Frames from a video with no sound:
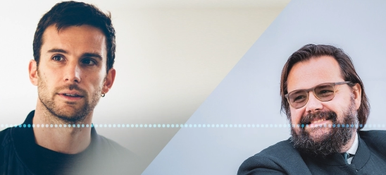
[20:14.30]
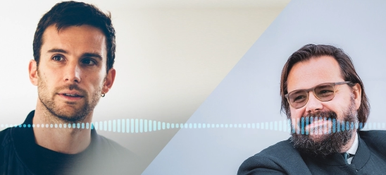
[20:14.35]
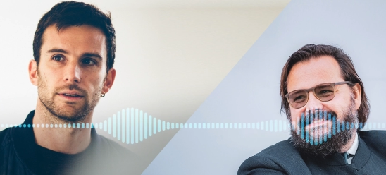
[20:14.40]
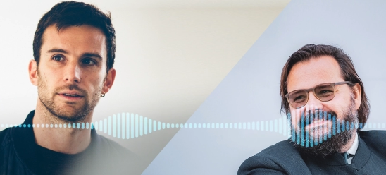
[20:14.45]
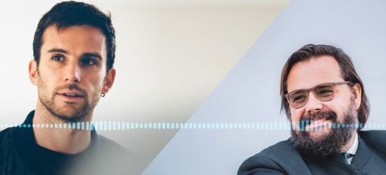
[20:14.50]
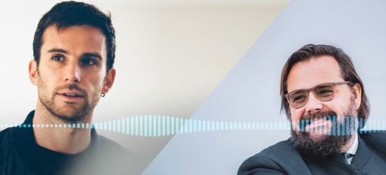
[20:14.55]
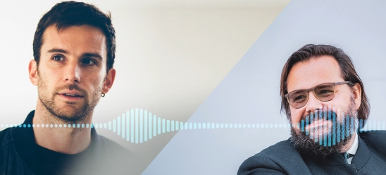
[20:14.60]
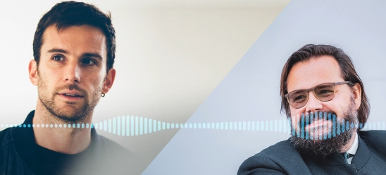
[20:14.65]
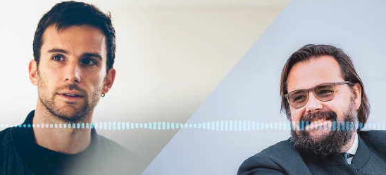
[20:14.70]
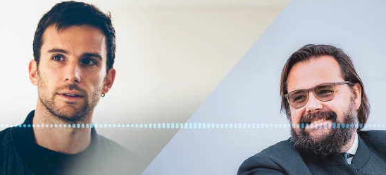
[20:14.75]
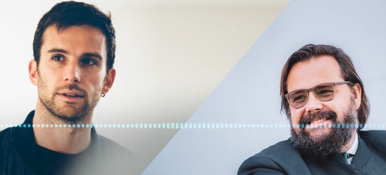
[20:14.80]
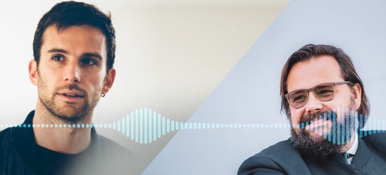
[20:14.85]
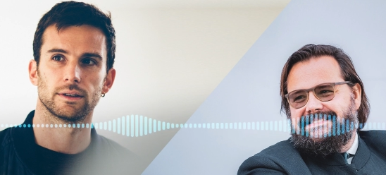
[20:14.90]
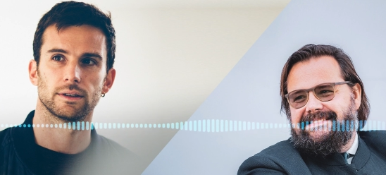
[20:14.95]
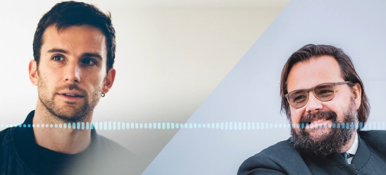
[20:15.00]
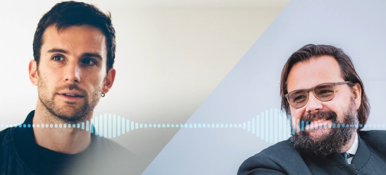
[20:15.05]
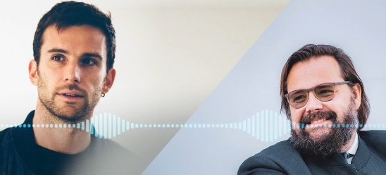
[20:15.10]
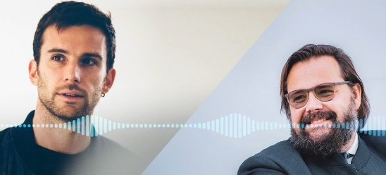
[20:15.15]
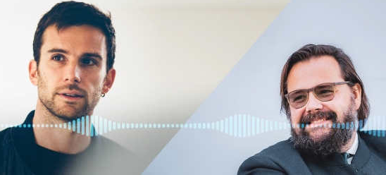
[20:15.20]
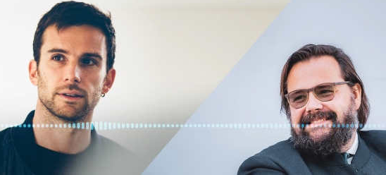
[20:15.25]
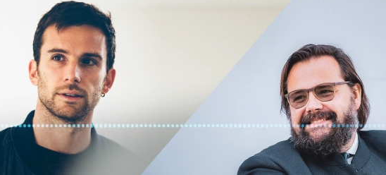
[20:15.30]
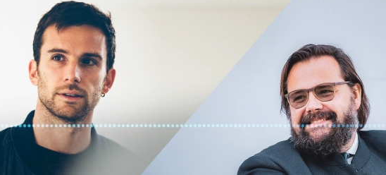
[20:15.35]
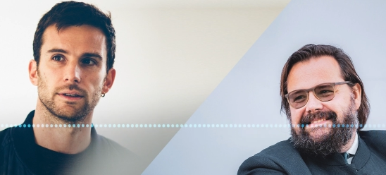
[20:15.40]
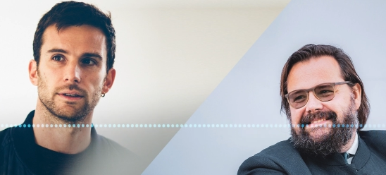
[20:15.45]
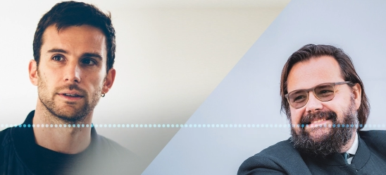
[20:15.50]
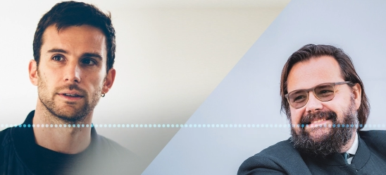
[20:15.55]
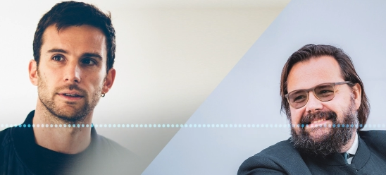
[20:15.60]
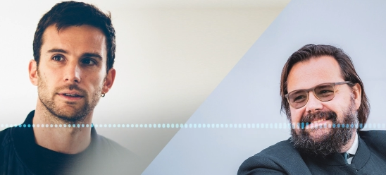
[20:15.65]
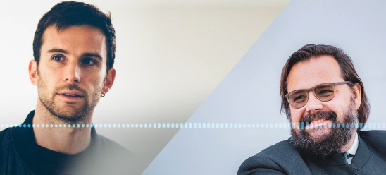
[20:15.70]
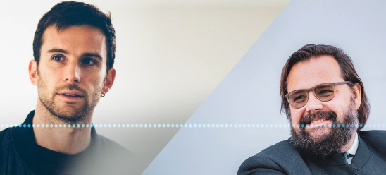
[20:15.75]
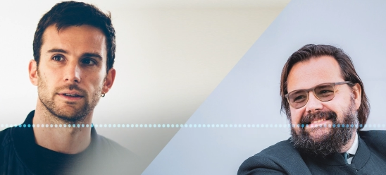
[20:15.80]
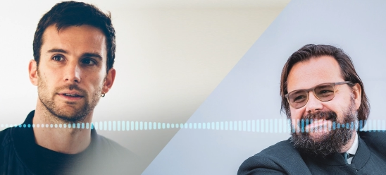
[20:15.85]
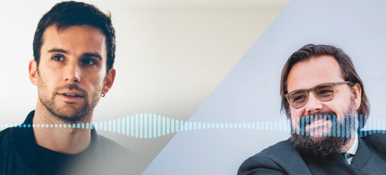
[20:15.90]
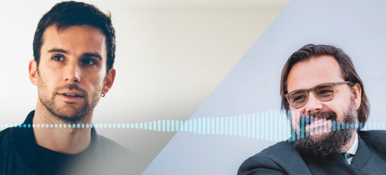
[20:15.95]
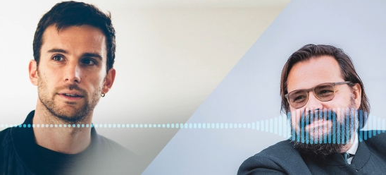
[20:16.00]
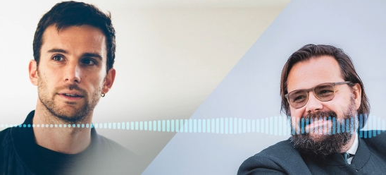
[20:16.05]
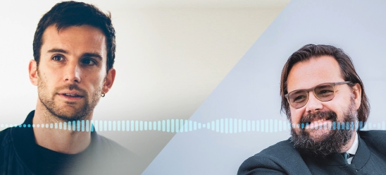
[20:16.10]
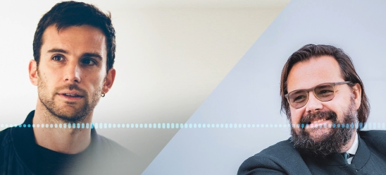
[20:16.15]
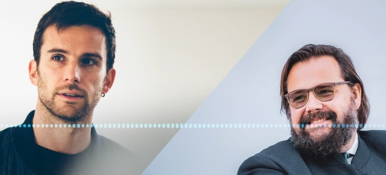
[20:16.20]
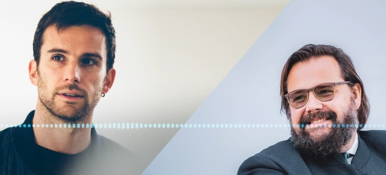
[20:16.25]
Speaker 1: And so it felt very
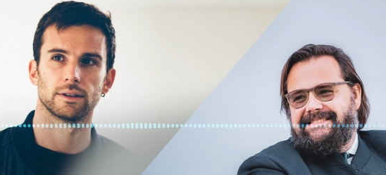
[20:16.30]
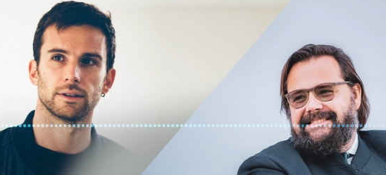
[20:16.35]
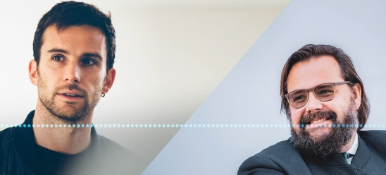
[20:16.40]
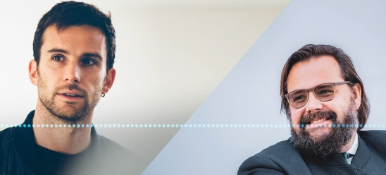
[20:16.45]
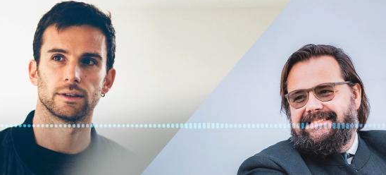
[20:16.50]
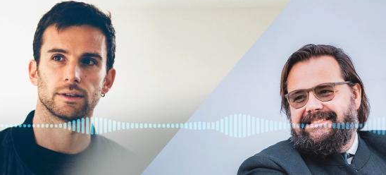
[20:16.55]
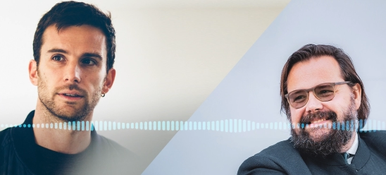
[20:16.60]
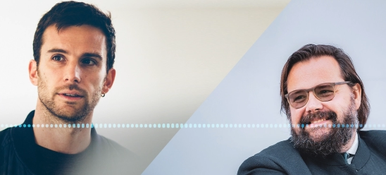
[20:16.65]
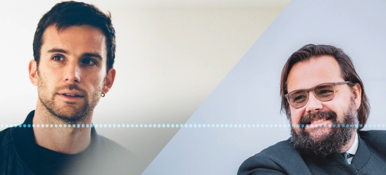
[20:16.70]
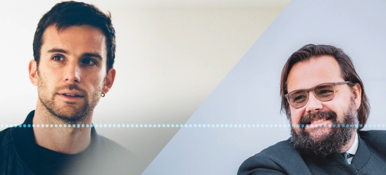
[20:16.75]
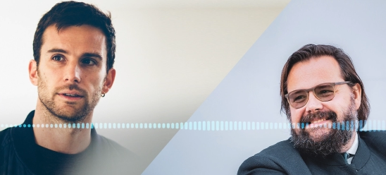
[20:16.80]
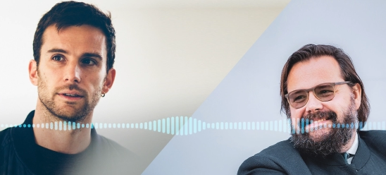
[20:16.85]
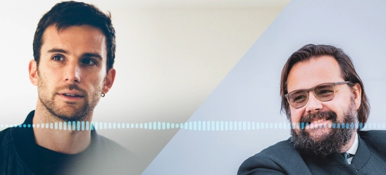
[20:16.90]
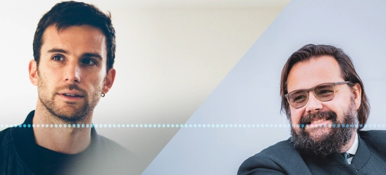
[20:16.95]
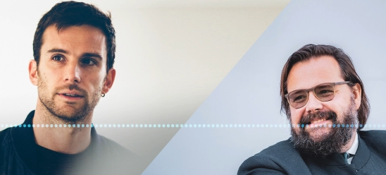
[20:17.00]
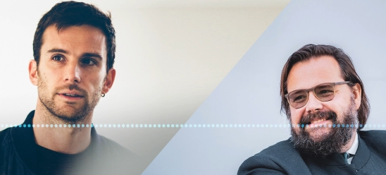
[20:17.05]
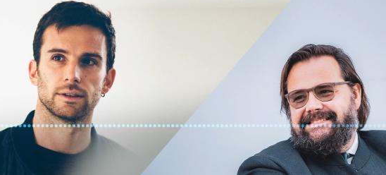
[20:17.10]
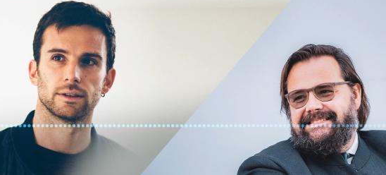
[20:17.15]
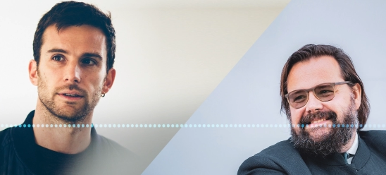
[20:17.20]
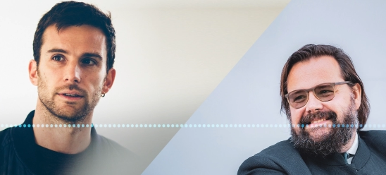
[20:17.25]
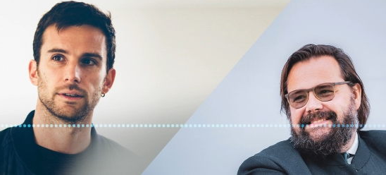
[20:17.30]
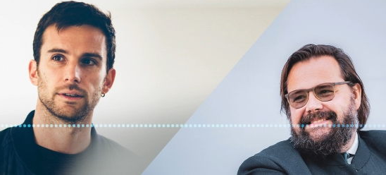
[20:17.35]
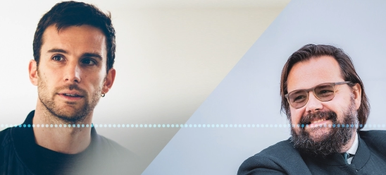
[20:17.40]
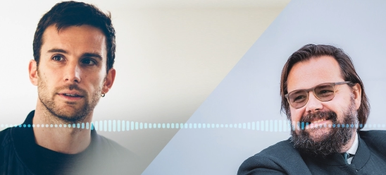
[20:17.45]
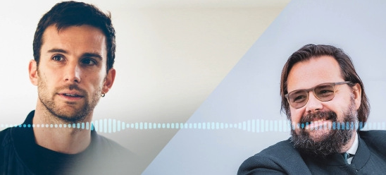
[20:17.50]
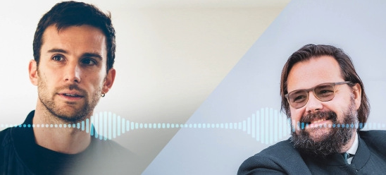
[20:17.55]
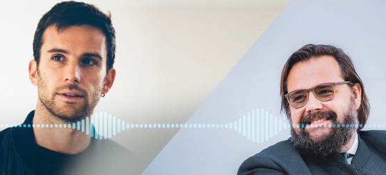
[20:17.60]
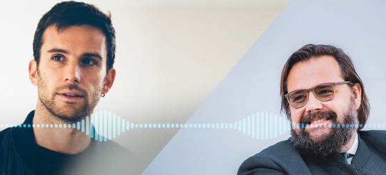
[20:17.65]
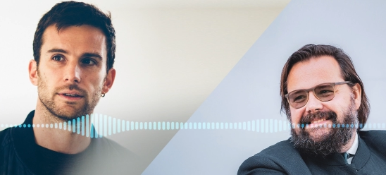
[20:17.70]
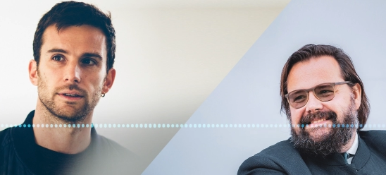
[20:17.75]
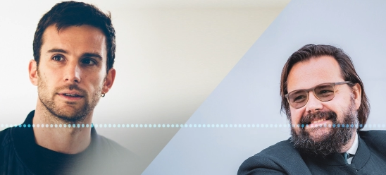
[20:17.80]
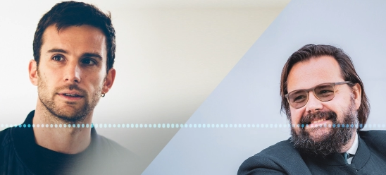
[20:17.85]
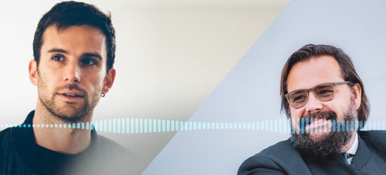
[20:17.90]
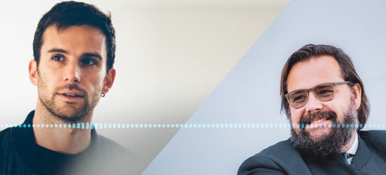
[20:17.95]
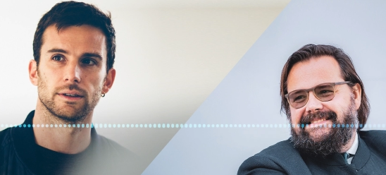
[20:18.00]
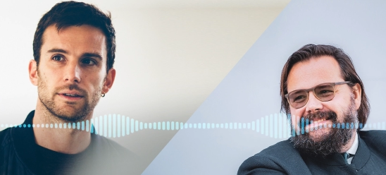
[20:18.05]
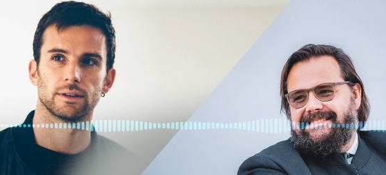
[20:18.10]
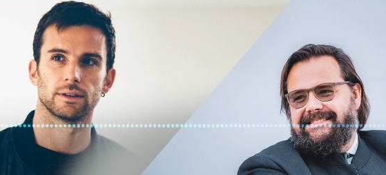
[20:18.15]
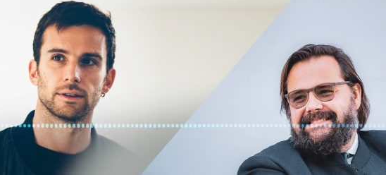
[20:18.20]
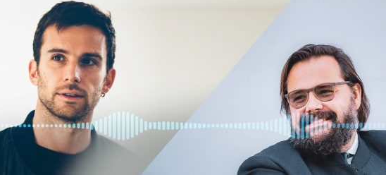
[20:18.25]
honored, actually, to be asked to
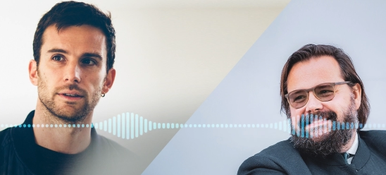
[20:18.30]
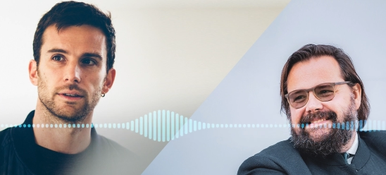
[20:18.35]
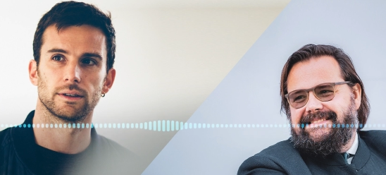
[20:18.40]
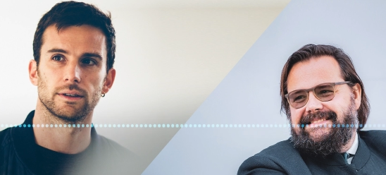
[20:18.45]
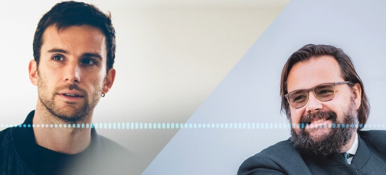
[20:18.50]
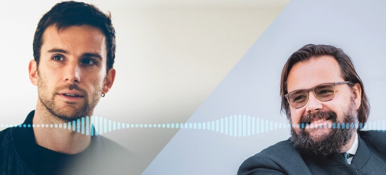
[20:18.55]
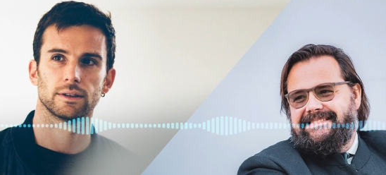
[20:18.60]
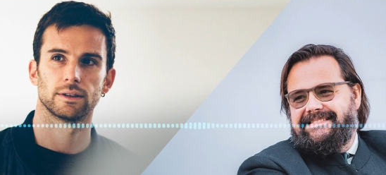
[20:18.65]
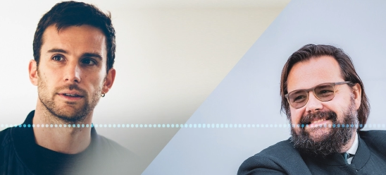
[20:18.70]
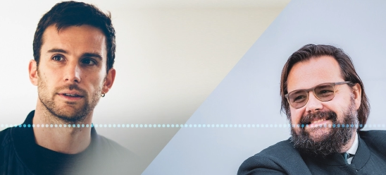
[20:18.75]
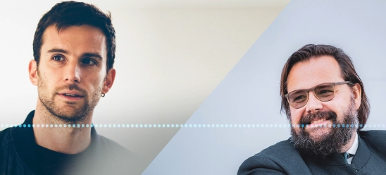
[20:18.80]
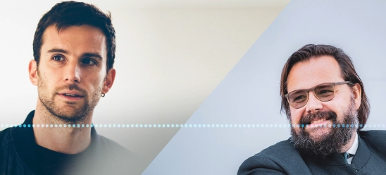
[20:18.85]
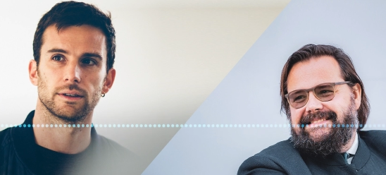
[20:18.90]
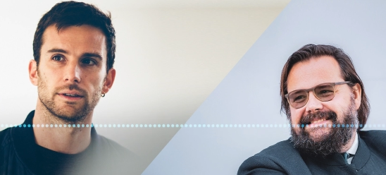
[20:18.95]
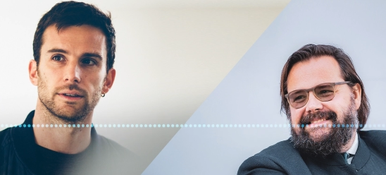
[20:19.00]
take part in it.